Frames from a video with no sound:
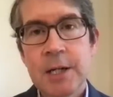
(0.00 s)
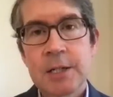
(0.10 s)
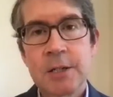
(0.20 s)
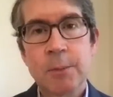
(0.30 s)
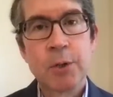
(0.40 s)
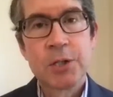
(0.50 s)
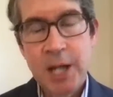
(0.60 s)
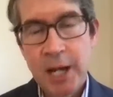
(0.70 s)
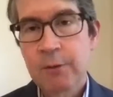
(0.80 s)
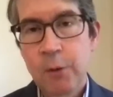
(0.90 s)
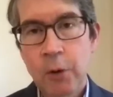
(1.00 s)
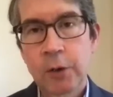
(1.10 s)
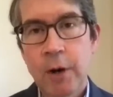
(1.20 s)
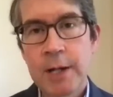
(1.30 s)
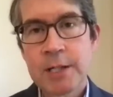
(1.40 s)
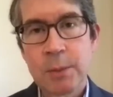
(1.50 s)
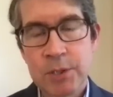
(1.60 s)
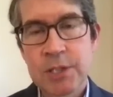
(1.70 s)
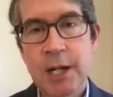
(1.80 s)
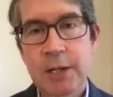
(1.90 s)
to protect voting rights and
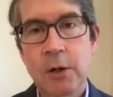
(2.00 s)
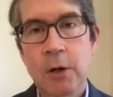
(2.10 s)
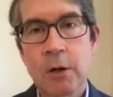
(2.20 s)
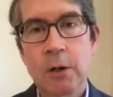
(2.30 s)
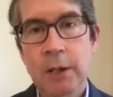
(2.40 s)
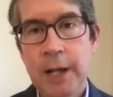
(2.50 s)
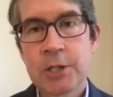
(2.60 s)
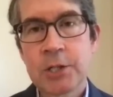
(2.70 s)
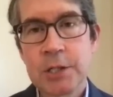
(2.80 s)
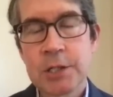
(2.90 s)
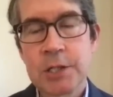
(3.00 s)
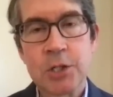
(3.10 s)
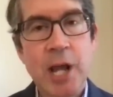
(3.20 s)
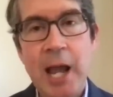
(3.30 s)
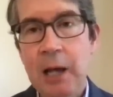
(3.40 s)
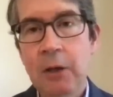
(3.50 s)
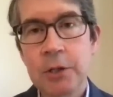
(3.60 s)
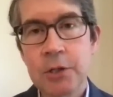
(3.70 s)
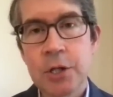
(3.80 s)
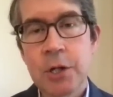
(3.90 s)
protect our elections, to
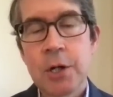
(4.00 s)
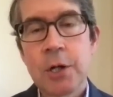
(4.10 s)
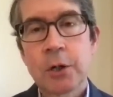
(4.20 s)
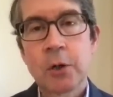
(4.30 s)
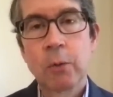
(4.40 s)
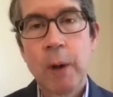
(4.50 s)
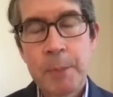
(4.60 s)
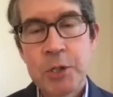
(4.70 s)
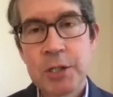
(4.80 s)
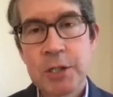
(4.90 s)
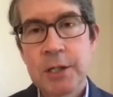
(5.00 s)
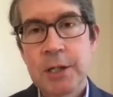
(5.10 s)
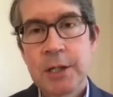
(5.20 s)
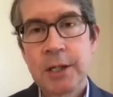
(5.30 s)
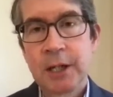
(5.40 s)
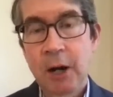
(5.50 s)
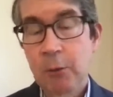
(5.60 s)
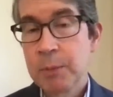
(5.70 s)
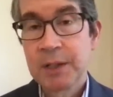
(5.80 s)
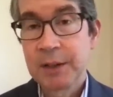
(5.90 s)
challenge corruption in
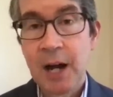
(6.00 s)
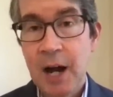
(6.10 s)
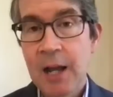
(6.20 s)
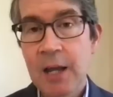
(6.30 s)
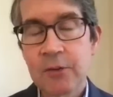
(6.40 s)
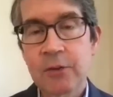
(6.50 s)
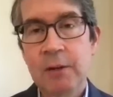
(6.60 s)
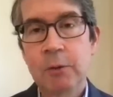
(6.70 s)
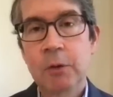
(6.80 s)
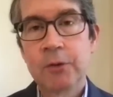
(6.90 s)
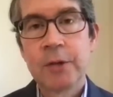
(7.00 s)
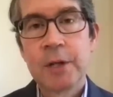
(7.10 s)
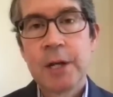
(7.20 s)
government at the highest levels,